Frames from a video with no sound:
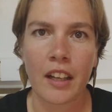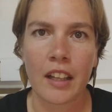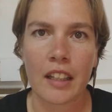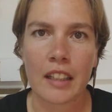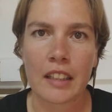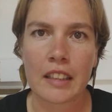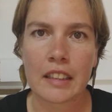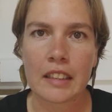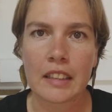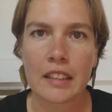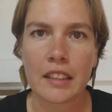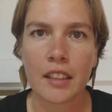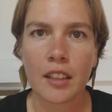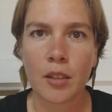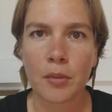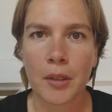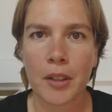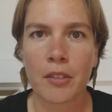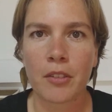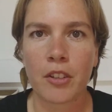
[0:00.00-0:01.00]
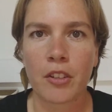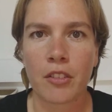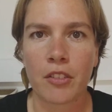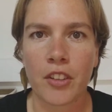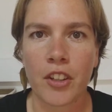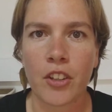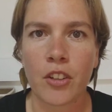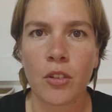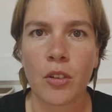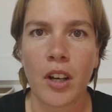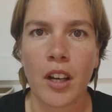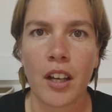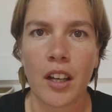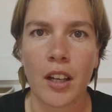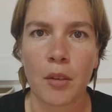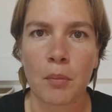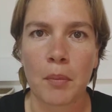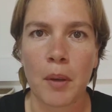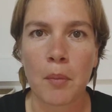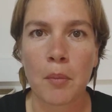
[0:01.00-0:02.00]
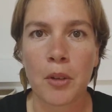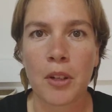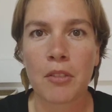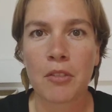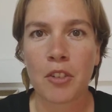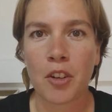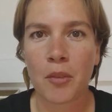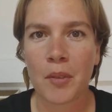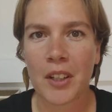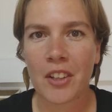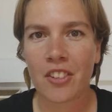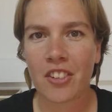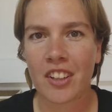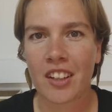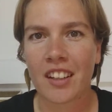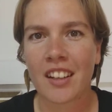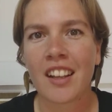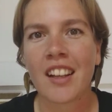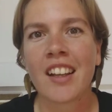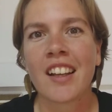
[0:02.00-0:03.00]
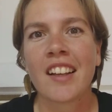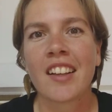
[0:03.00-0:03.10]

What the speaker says: a little bit of a review on memory formation.